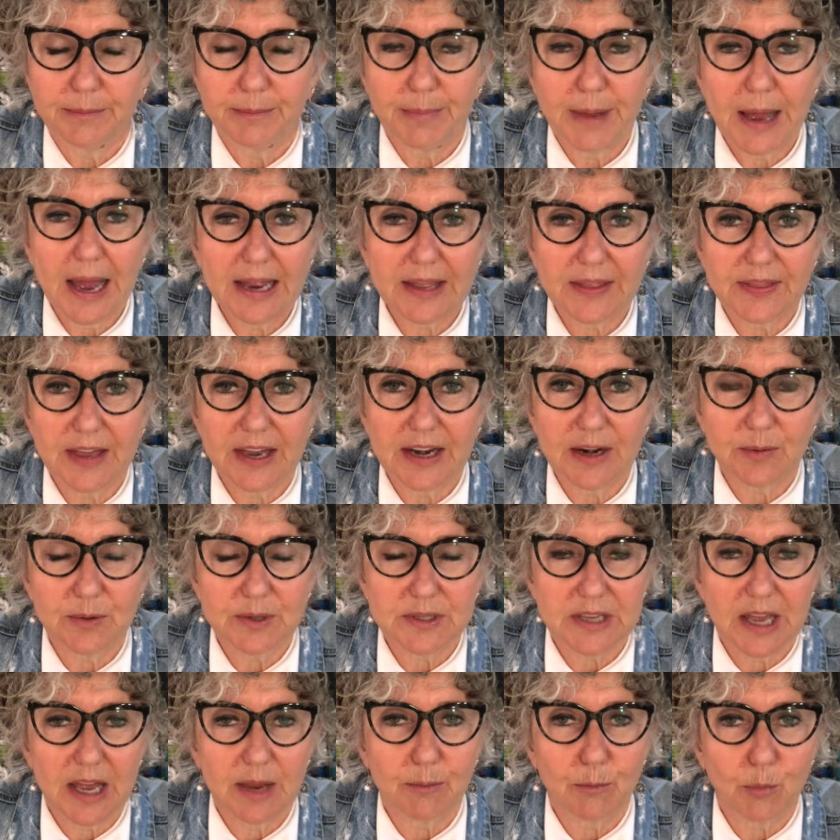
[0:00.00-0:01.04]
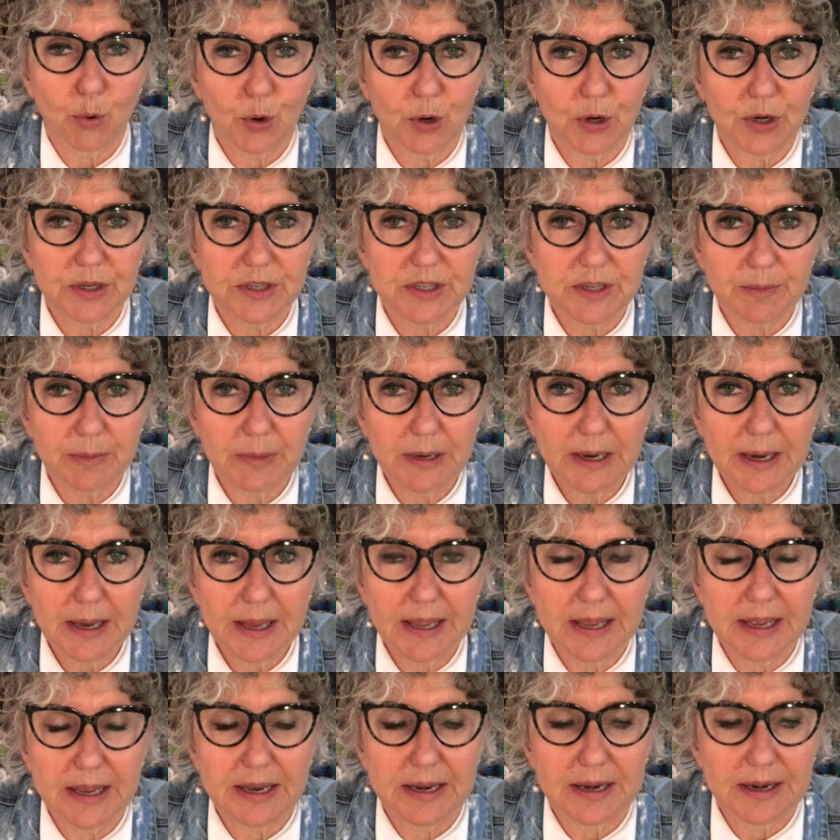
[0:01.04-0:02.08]
back then it was that important to me
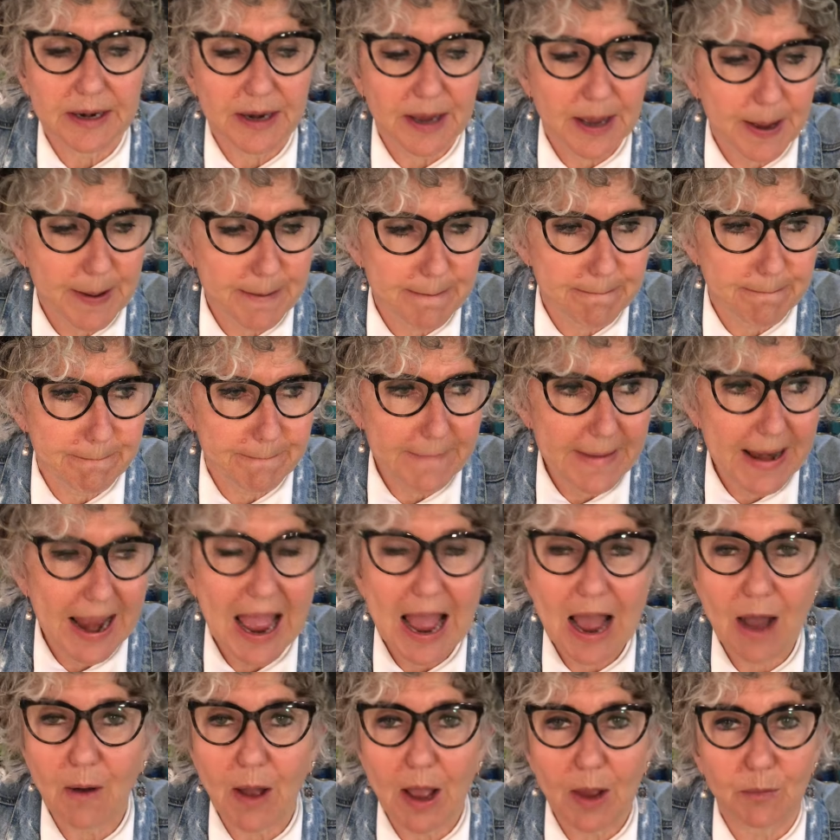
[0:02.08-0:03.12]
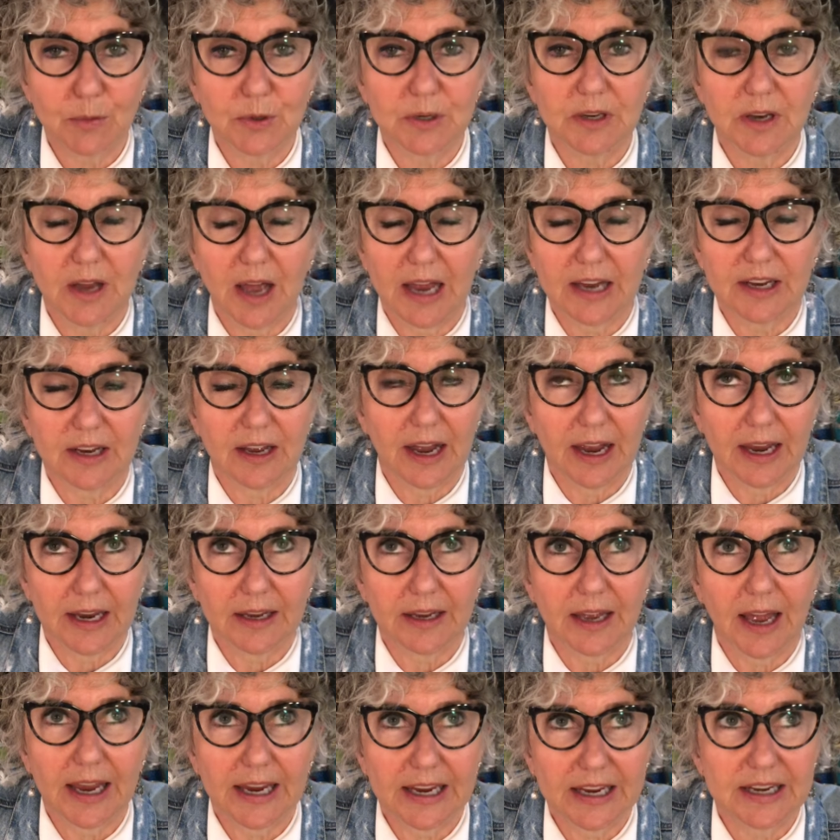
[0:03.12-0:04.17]
and um, now I would I, I,
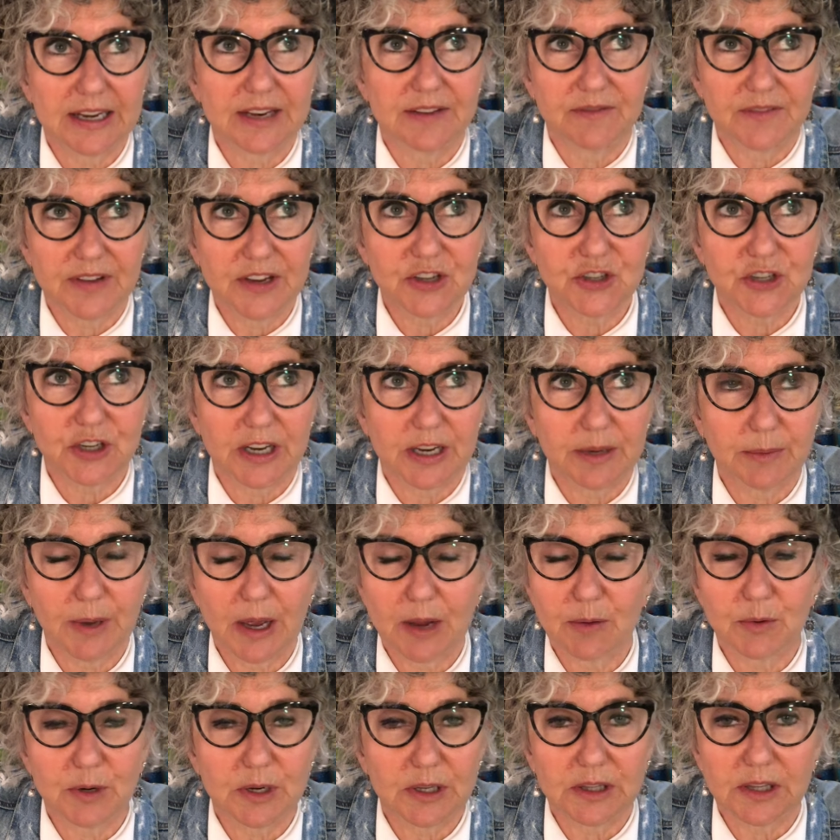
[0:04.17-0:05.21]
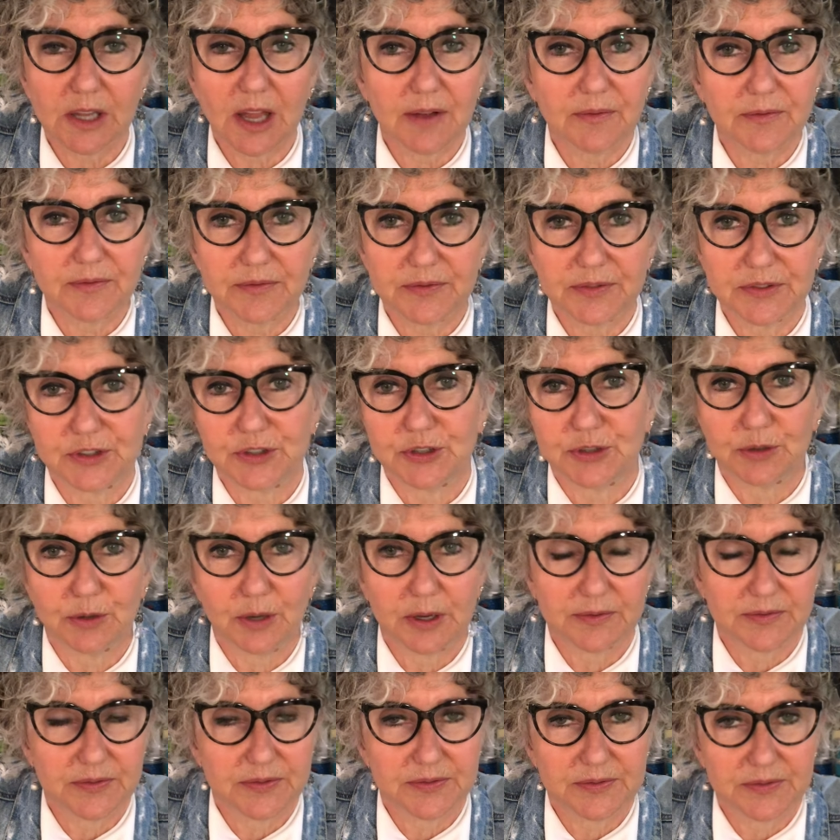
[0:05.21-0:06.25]
I can envision it I would love to
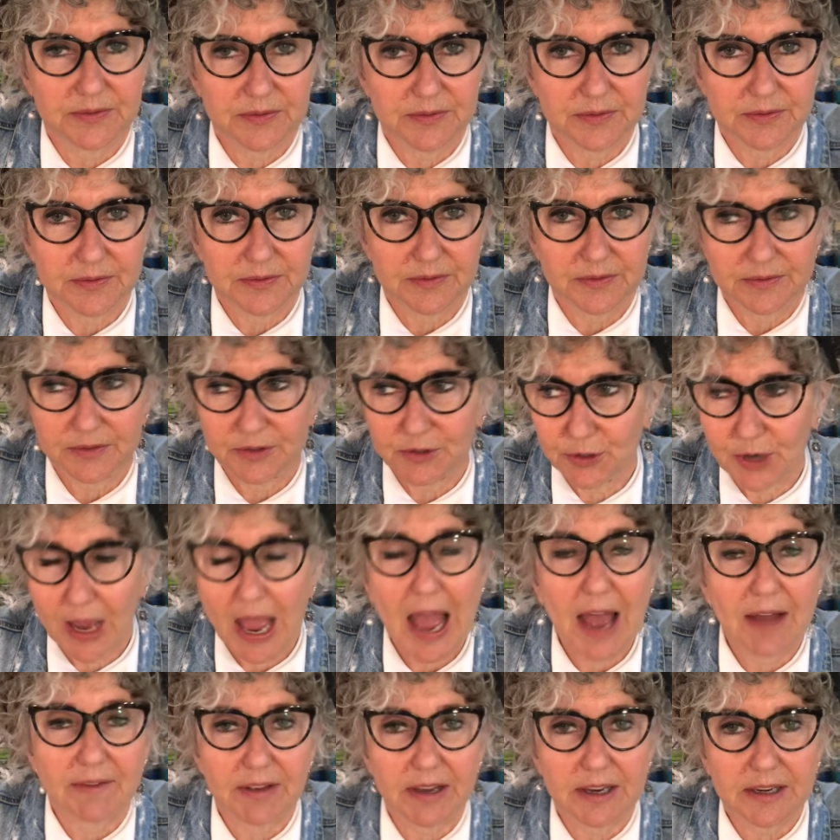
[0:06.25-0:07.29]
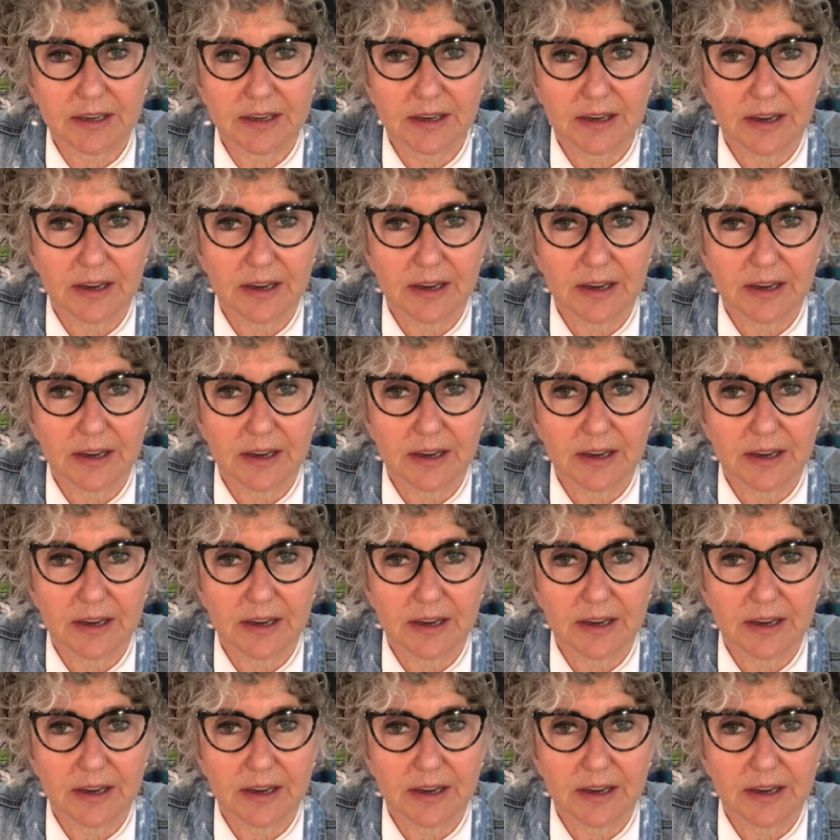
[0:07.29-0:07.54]
have to have it.